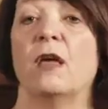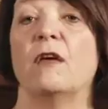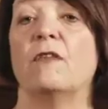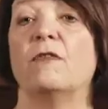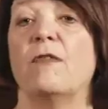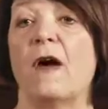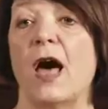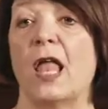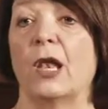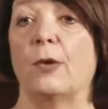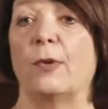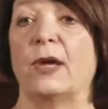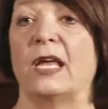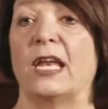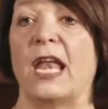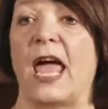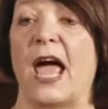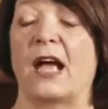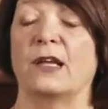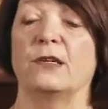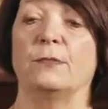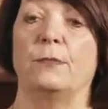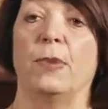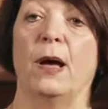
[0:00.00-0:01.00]
following an
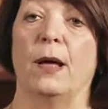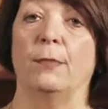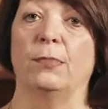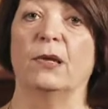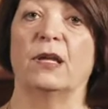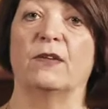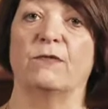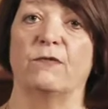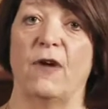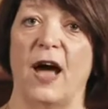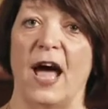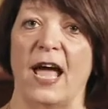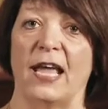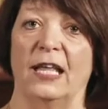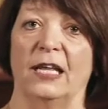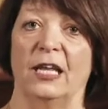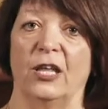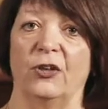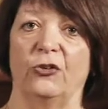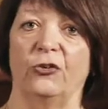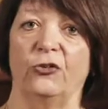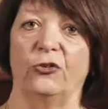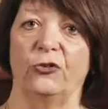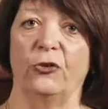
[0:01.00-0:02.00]
act of public
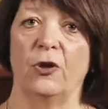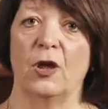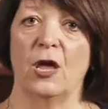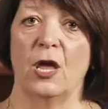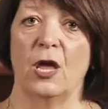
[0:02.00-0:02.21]
violence,